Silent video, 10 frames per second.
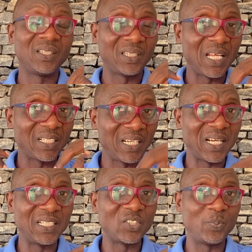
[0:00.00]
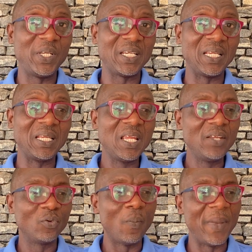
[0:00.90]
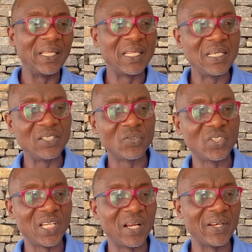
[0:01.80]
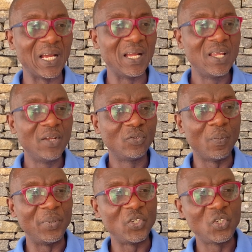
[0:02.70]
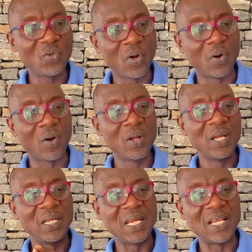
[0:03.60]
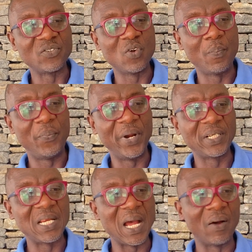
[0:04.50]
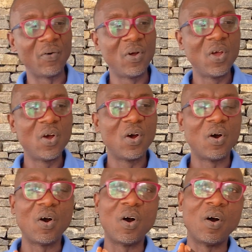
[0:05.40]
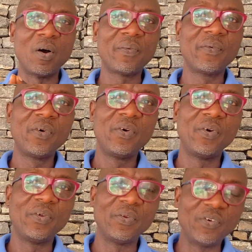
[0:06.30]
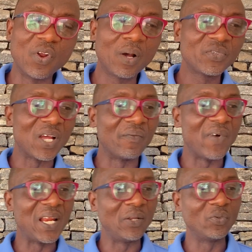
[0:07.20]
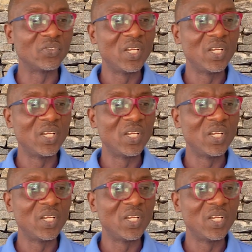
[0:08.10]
technically speaking, to maintain the social order, to be sure there is no breakdown of norms and values